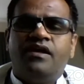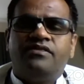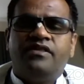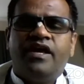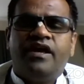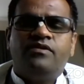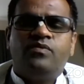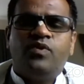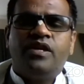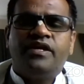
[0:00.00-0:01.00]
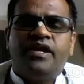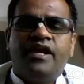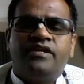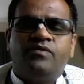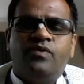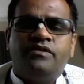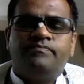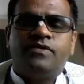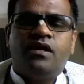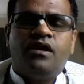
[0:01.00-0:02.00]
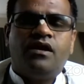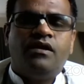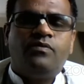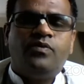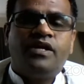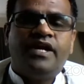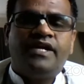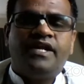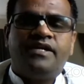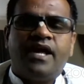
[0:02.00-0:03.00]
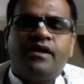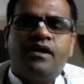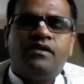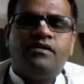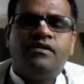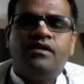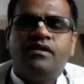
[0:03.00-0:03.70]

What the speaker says: then we'll get entangled